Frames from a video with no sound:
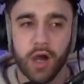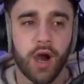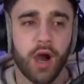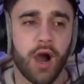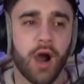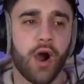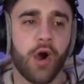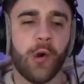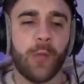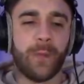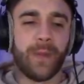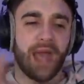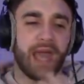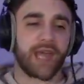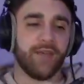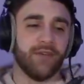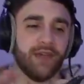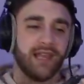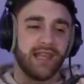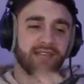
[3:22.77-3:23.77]
Oh,
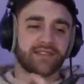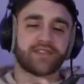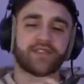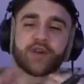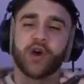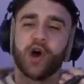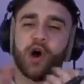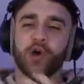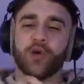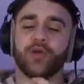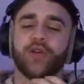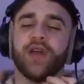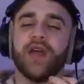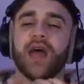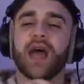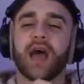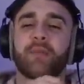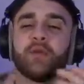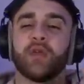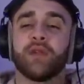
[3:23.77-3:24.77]
baby, let's go.
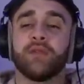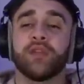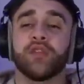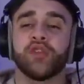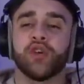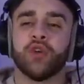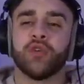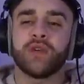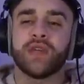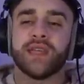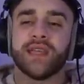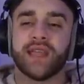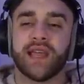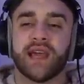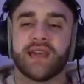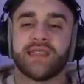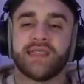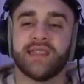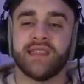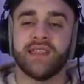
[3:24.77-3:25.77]
I'm not even joking.
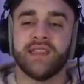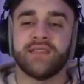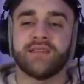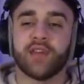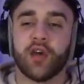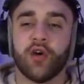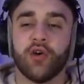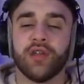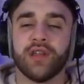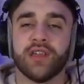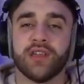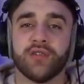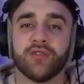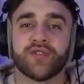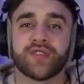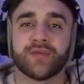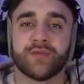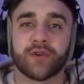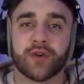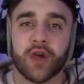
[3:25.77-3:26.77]
I think this is the only
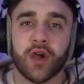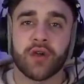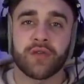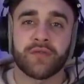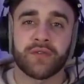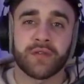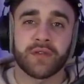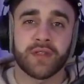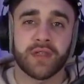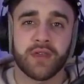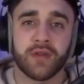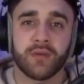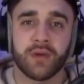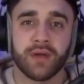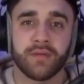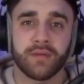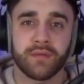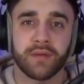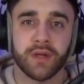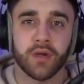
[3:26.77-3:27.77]
usable card of Fernandinho we
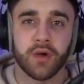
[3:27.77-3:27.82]
have ever